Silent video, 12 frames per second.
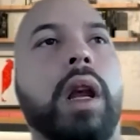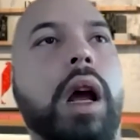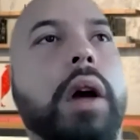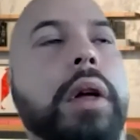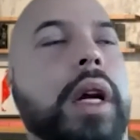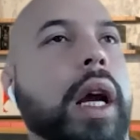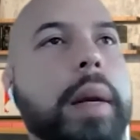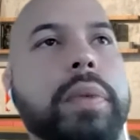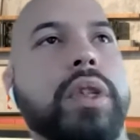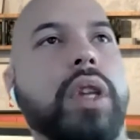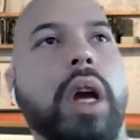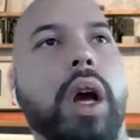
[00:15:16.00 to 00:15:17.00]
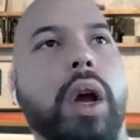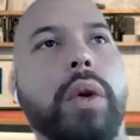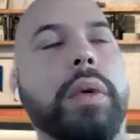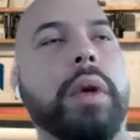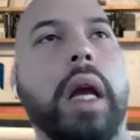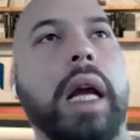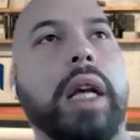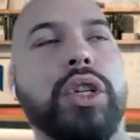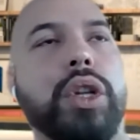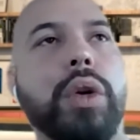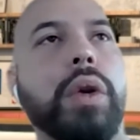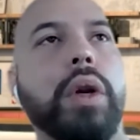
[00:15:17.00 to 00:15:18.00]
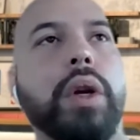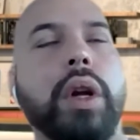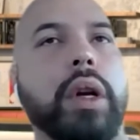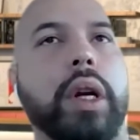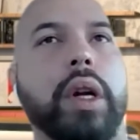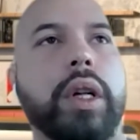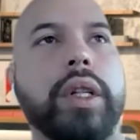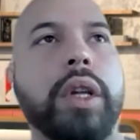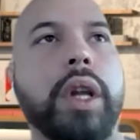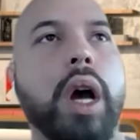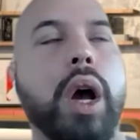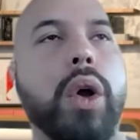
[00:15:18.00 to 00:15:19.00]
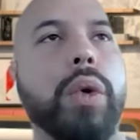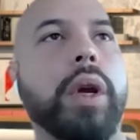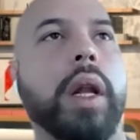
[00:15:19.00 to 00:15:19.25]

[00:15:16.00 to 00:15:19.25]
Okay, so as you guys know,